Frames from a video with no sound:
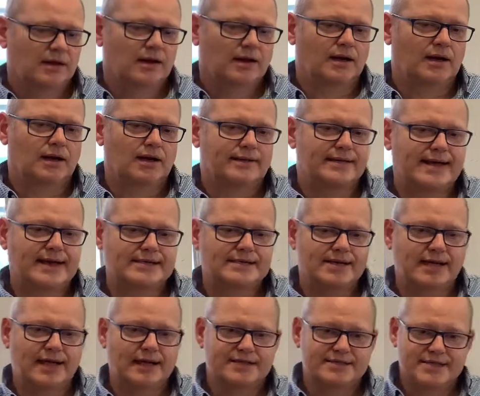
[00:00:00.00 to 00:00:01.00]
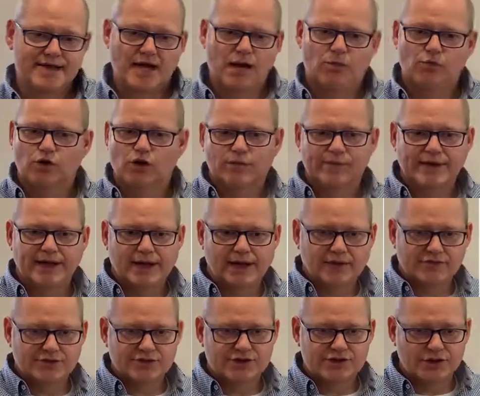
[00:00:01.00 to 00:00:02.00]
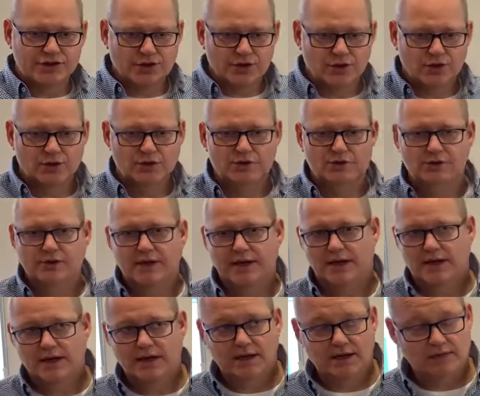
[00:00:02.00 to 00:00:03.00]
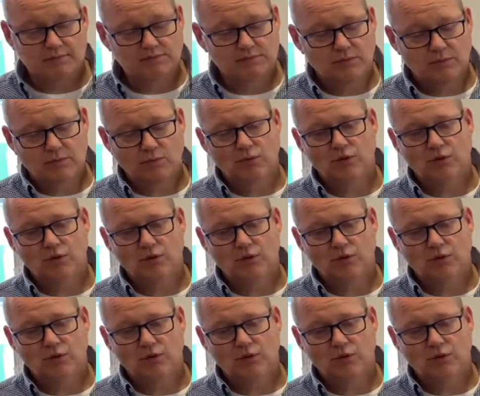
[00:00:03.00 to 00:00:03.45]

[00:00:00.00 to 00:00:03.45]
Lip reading: That exam will be given to you in